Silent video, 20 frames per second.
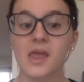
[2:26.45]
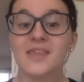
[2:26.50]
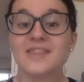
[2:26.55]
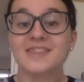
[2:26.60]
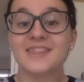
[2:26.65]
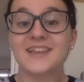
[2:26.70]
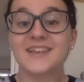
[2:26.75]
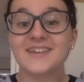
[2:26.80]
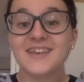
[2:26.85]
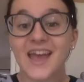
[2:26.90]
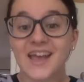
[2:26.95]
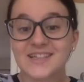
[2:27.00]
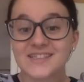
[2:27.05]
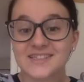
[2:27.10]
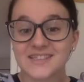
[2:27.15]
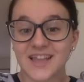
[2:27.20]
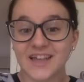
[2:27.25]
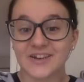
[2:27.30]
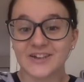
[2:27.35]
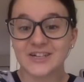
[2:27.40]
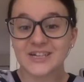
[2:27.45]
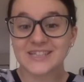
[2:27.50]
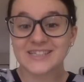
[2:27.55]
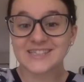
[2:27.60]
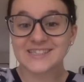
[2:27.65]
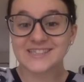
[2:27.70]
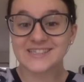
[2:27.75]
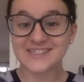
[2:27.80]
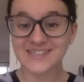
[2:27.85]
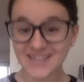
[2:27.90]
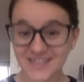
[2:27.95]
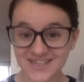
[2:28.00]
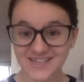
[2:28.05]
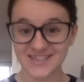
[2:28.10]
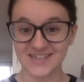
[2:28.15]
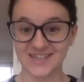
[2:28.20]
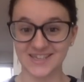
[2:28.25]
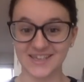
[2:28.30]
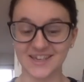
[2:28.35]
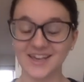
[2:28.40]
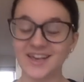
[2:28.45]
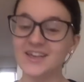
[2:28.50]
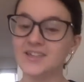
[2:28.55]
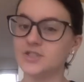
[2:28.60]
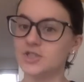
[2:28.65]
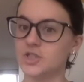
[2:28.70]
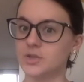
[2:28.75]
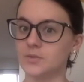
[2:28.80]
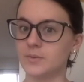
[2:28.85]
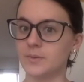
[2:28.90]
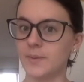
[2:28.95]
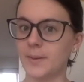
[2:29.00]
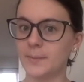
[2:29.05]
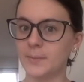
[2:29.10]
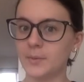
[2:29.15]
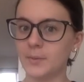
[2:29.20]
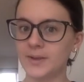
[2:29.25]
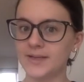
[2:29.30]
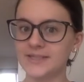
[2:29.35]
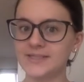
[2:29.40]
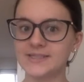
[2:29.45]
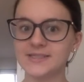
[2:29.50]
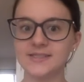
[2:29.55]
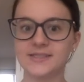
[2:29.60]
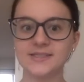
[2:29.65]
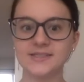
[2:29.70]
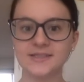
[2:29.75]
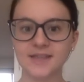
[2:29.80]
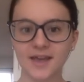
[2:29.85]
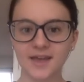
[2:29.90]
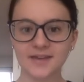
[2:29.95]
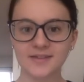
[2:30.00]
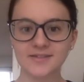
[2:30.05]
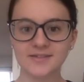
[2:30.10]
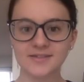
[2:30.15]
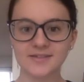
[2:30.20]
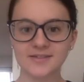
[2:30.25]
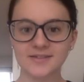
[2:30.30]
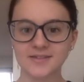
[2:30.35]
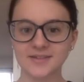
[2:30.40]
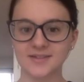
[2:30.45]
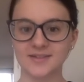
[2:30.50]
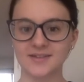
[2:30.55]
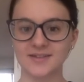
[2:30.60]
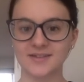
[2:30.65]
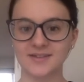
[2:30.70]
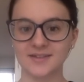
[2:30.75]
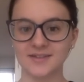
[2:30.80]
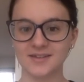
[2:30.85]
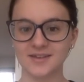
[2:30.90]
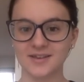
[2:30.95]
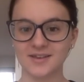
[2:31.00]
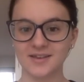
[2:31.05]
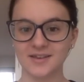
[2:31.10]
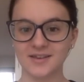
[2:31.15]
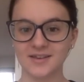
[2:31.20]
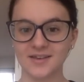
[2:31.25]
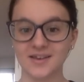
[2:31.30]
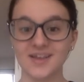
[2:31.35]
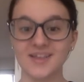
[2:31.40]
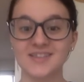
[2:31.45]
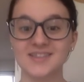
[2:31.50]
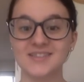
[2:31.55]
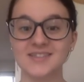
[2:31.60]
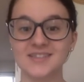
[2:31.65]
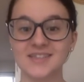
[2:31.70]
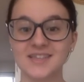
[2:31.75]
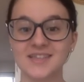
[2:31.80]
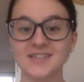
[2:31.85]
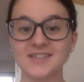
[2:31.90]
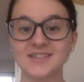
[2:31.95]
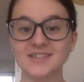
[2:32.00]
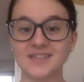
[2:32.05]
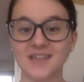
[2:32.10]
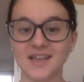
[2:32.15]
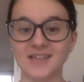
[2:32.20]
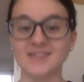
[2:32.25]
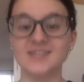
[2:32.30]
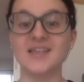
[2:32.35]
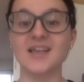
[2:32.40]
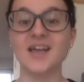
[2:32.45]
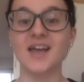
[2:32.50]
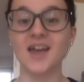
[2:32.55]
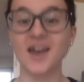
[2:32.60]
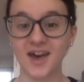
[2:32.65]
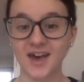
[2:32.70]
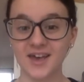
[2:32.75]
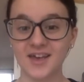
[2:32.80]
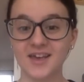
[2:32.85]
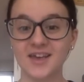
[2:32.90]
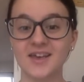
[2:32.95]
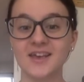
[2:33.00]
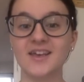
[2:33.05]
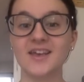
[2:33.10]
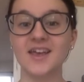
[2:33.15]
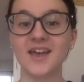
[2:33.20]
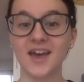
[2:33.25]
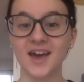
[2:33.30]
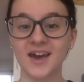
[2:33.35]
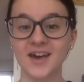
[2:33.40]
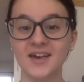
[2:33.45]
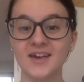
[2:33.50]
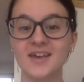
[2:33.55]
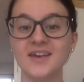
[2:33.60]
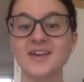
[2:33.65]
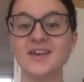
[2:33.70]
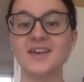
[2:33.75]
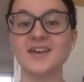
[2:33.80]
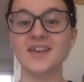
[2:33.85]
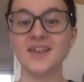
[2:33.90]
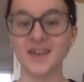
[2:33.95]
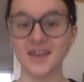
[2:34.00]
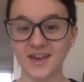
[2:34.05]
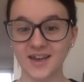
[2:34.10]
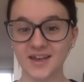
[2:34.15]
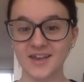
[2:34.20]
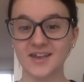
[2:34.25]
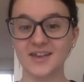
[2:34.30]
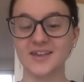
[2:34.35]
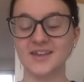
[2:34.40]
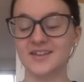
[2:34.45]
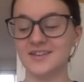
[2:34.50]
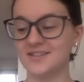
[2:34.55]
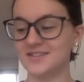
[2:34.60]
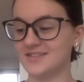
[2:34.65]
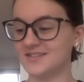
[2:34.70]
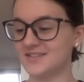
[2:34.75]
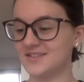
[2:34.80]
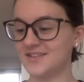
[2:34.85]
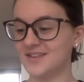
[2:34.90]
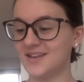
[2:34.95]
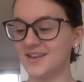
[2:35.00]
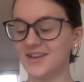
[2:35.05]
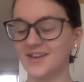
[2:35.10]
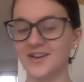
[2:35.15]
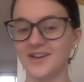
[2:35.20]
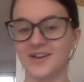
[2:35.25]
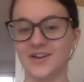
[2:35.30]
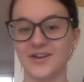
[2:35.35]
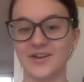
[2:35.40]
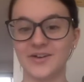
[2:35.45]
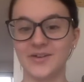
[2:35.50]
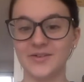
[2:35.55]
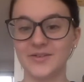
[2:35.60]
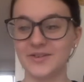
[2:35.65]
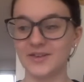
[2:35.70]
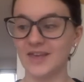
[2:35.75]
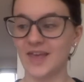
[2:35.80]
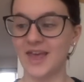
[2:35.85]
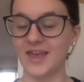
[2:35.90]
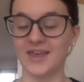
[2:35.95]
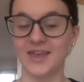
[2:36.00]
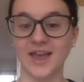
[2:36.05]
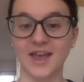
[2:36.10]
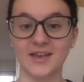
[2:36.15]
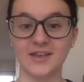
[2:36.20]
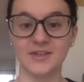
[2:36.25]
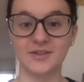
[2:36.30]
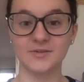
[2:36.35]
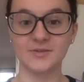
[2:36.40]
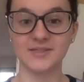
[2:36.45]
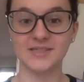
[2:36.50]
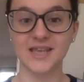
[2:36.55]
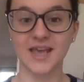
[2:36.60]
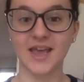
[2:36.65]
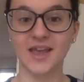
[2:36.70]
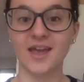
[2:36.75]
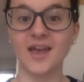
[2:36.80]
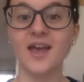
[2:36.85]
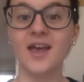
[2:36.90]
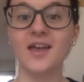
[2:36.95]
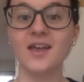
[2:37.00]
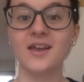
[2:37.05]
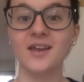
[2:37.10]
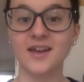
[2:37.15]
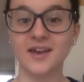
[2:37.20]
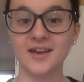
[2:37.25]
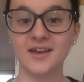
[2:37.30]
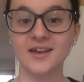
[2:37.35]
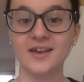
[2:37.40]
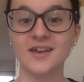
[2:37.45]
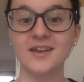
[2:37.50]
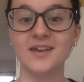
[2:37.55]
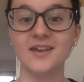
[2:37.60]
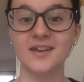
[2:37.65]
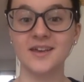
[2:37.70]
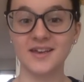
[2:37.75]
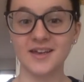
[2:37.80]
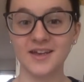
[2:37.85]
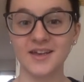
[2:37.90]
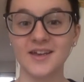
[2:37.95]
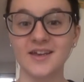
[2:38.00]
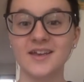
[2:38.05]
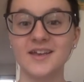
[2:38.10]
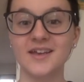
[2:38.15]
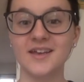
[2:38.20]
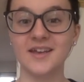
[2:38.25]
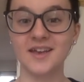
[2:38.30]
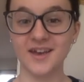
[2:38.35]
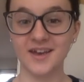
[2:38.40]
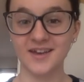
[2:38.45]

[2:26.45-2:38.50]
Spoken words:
The next letter is C. Do you remember what a C says? C says k, k, k. Okay, can you say k, k, k?